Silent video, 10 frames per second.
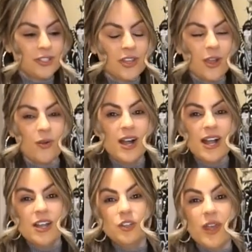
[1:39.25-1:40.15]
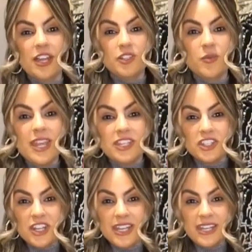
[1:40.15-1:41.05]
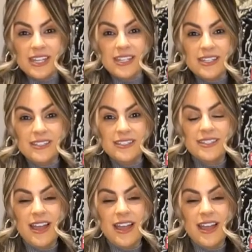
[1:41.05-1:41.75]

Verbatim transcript: So graduations,